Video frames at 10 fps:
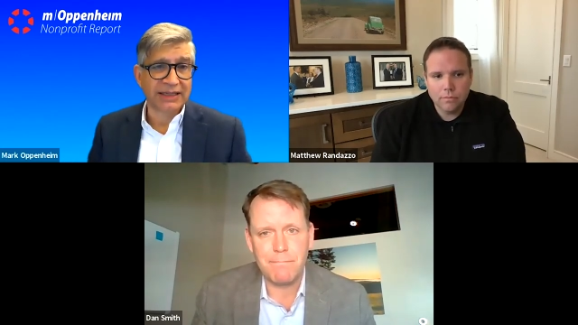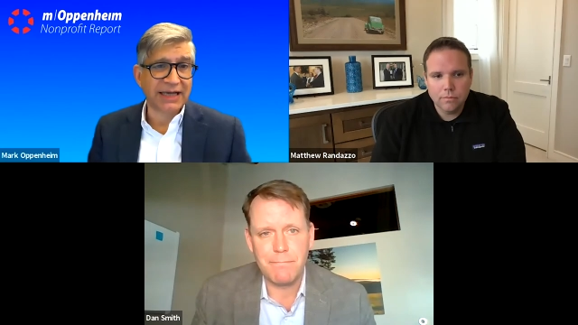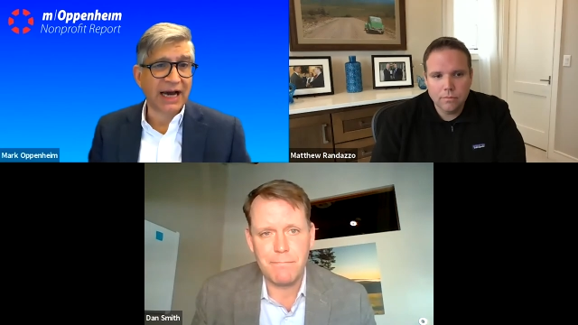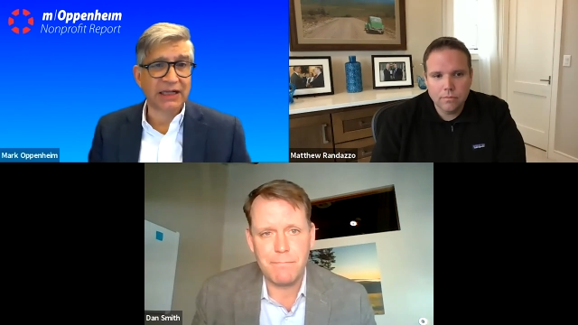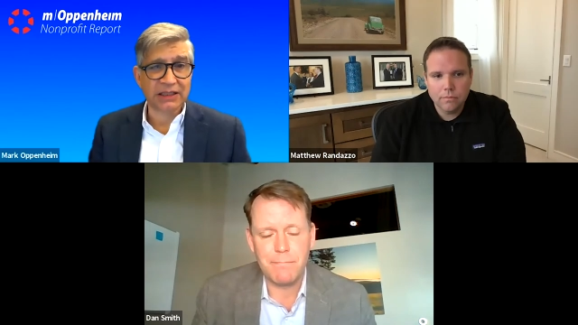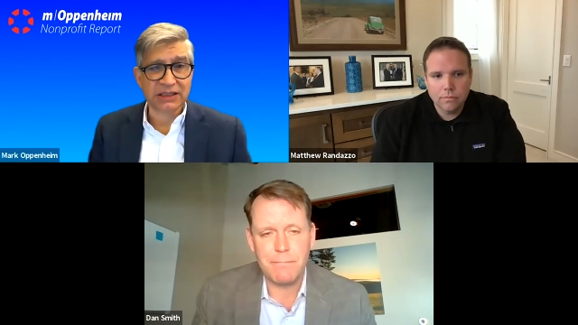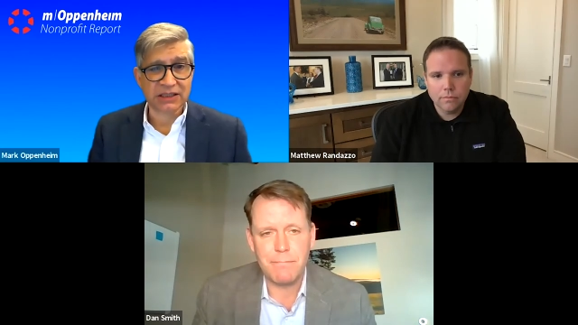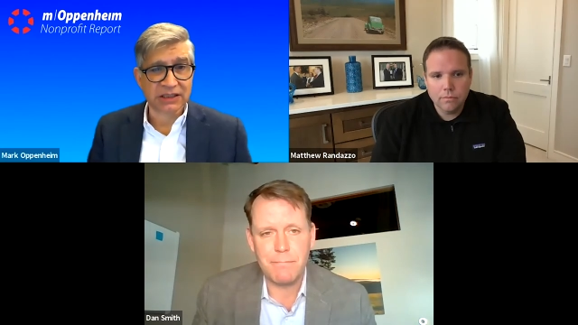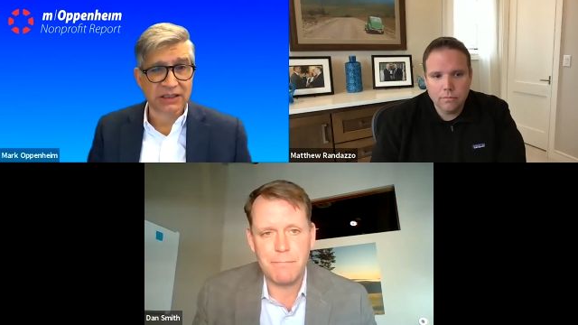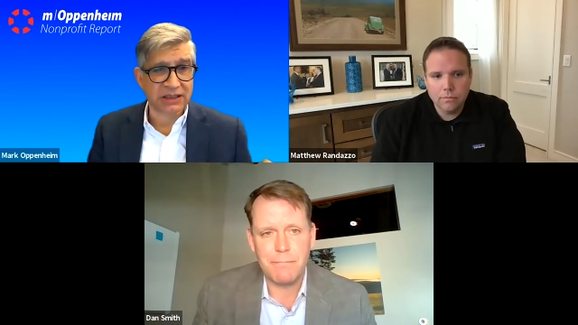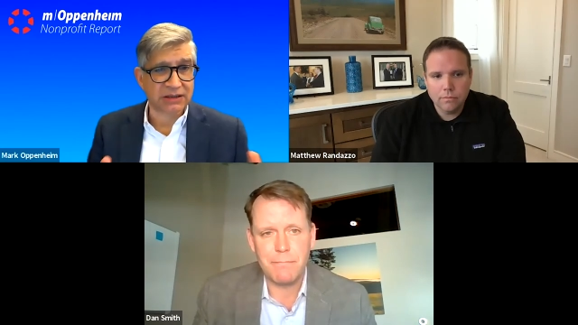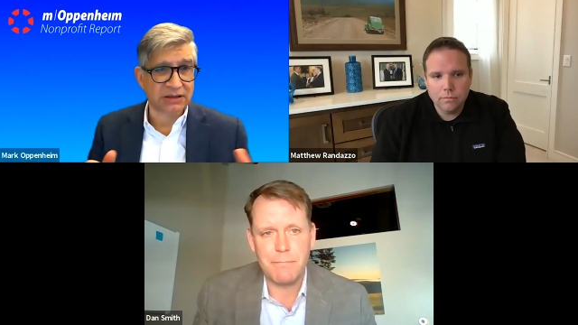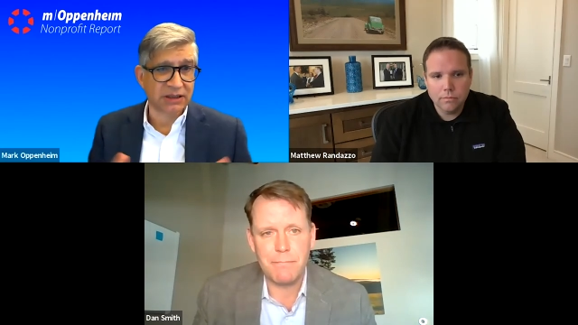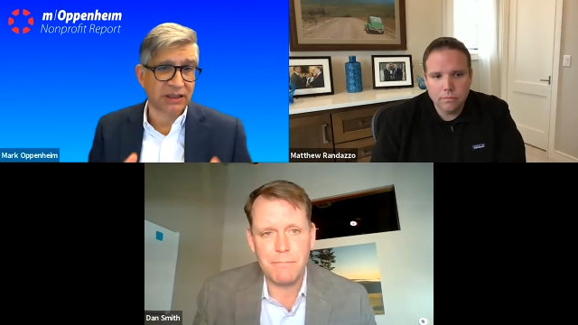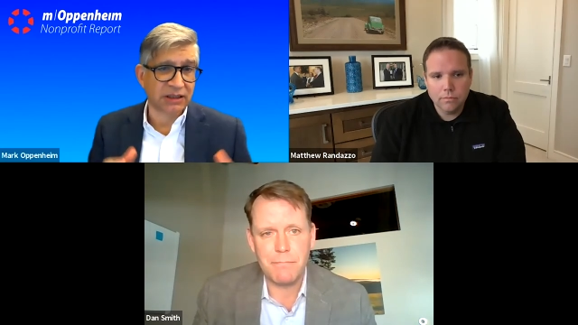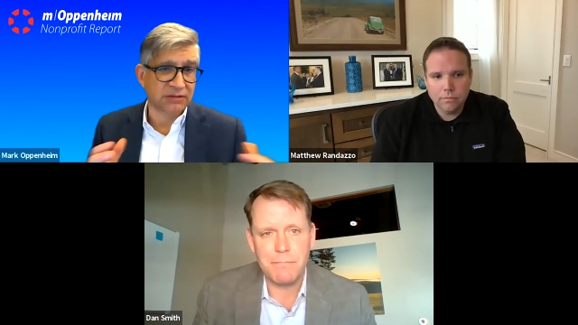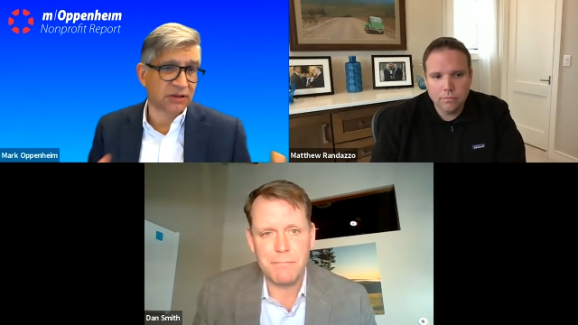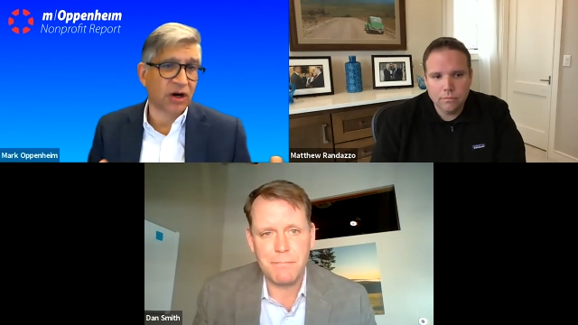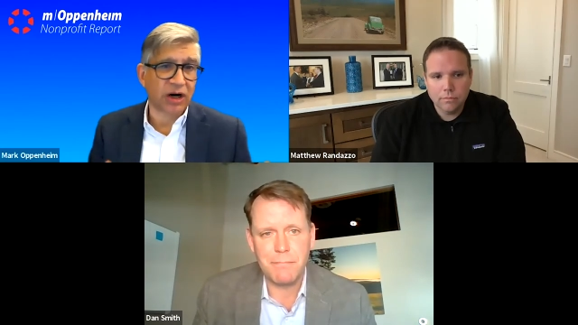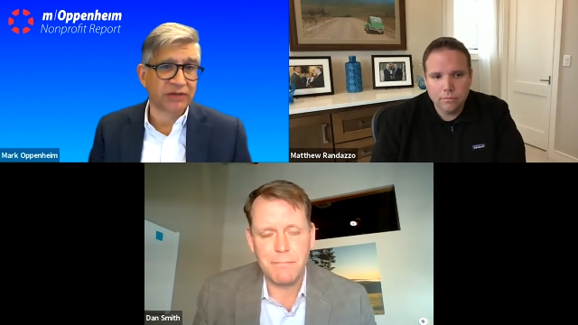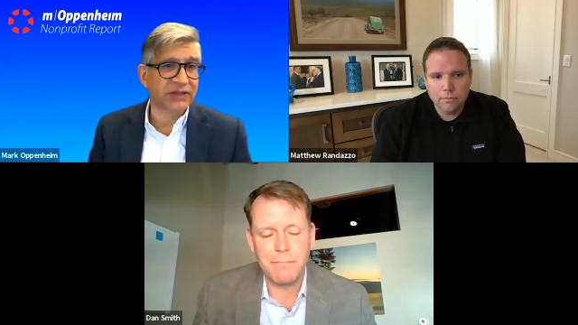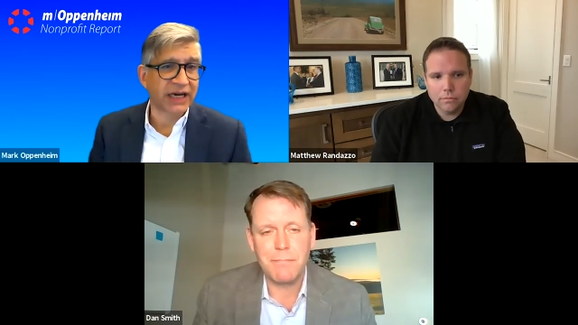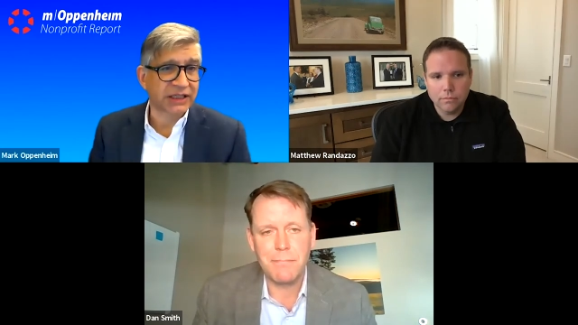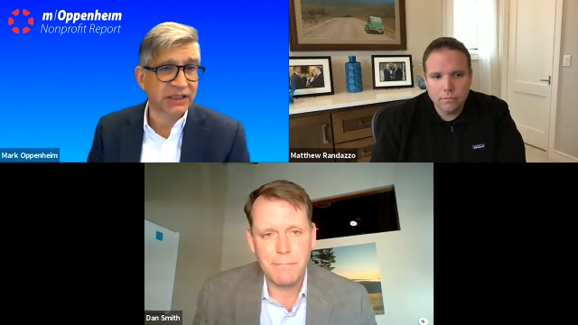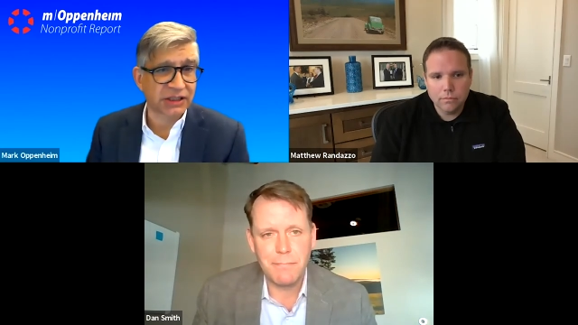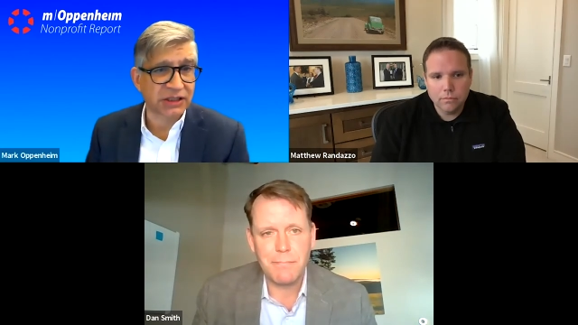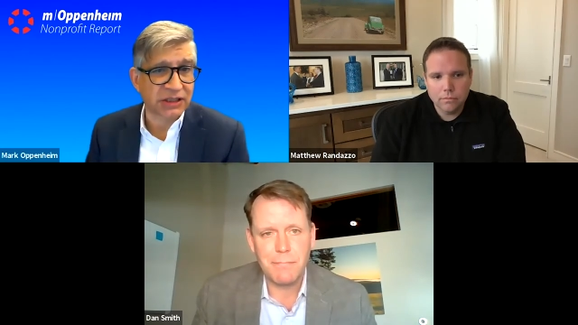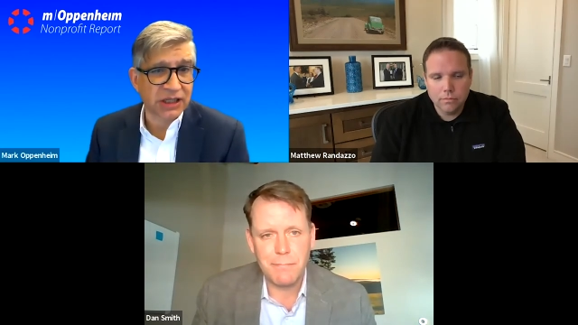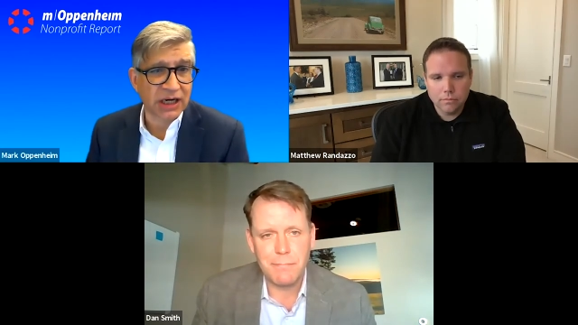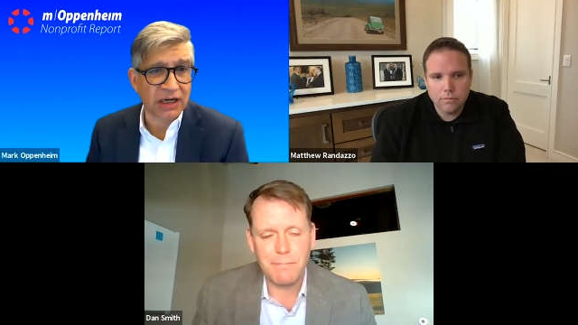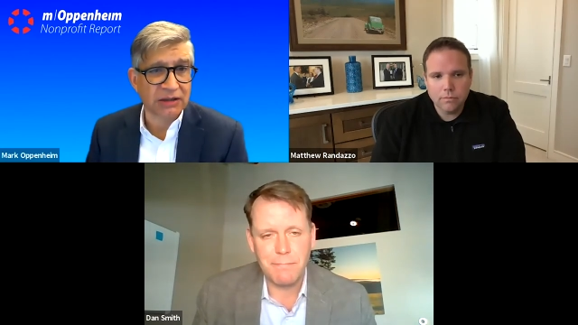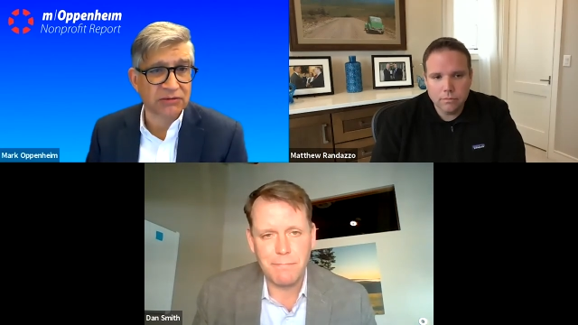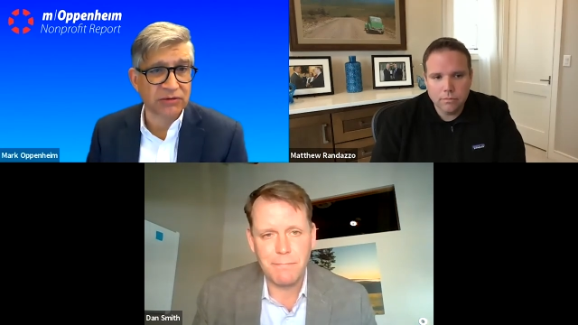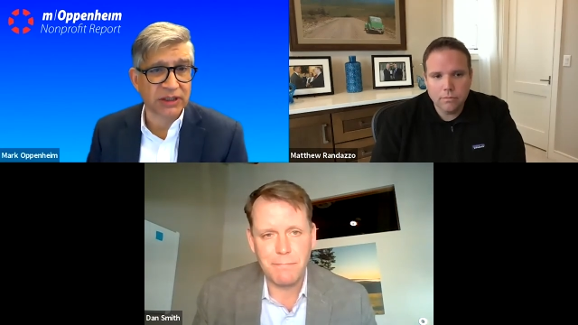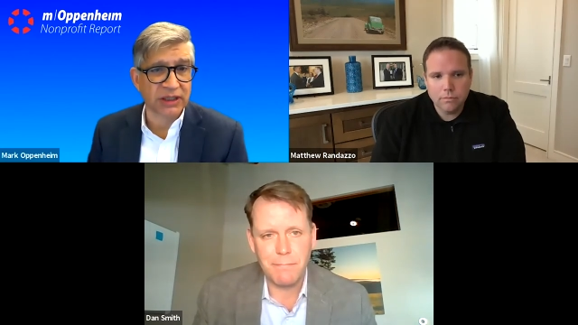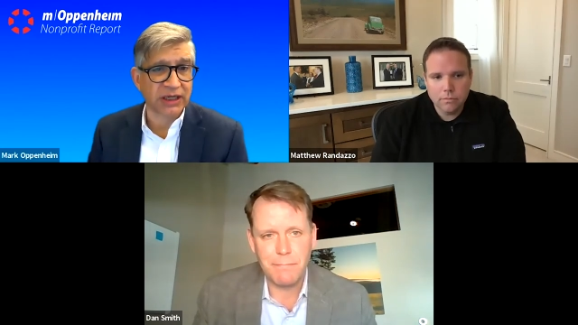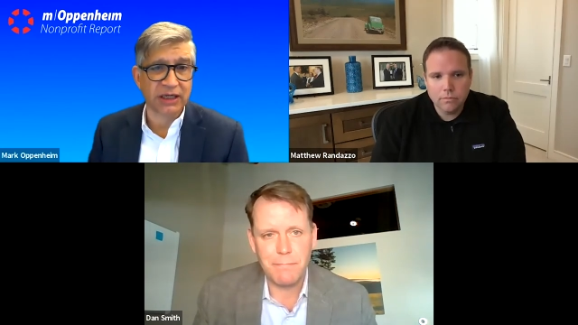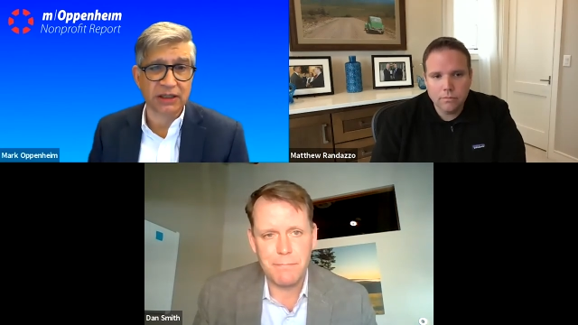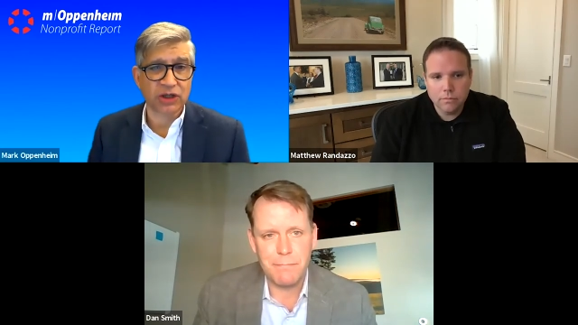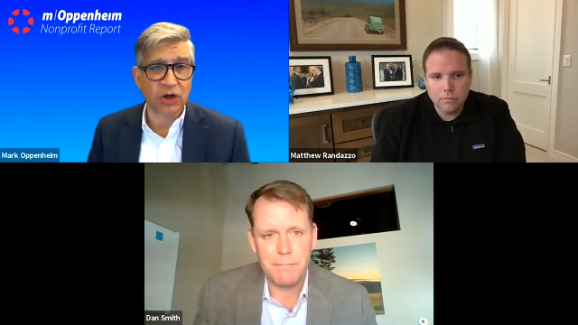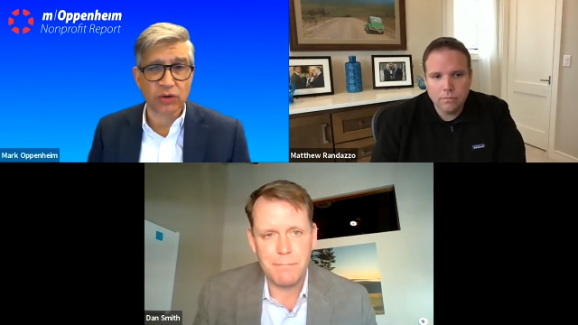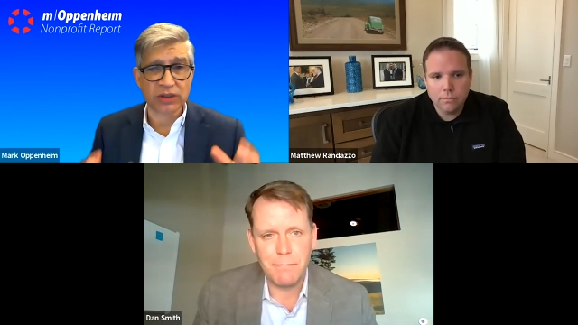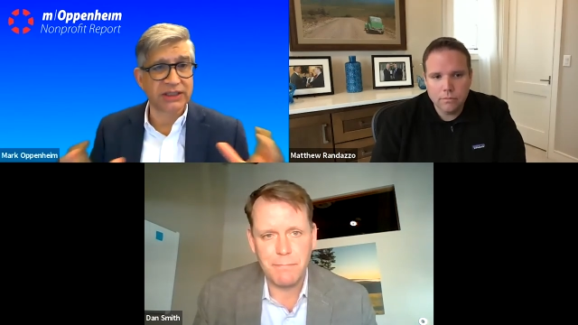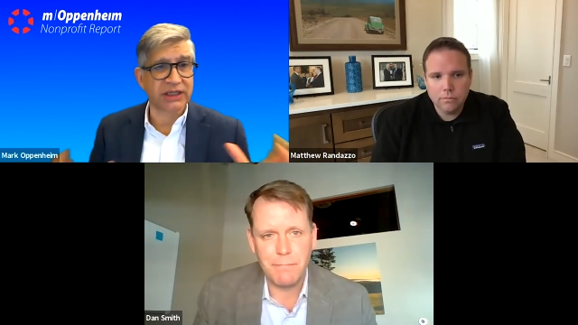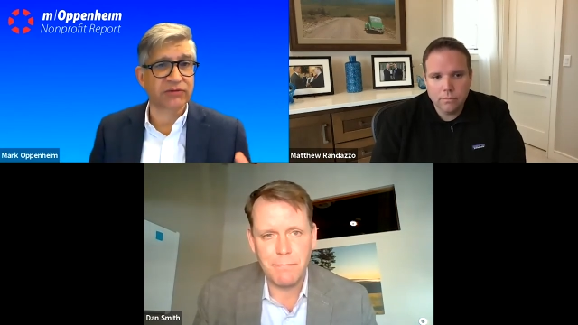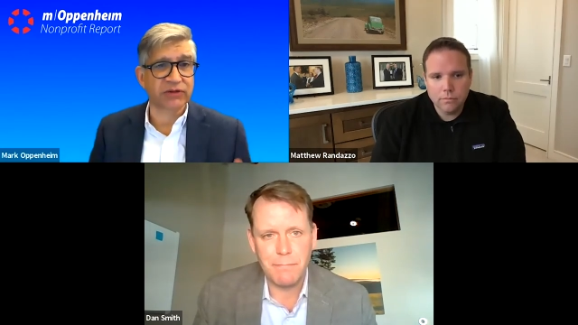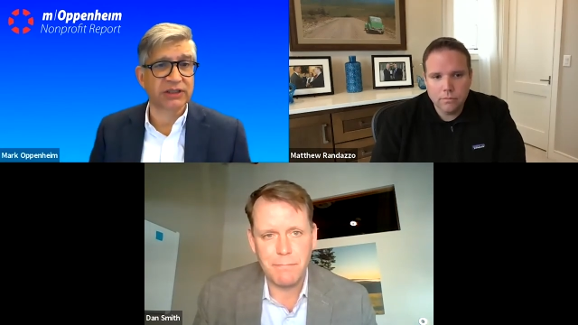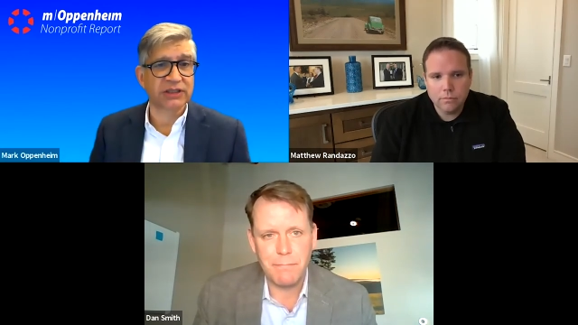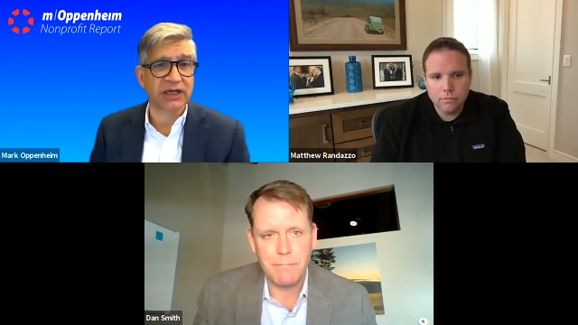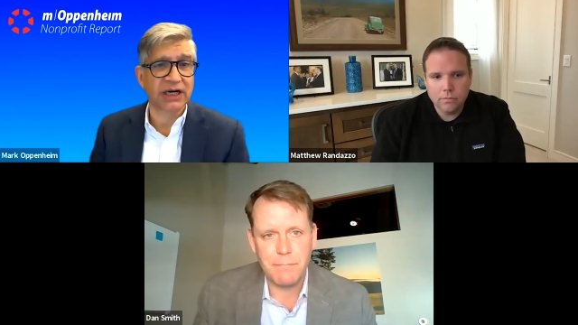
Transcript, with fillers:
Speaker 1: Dallas, in the heart of Texas, really totally different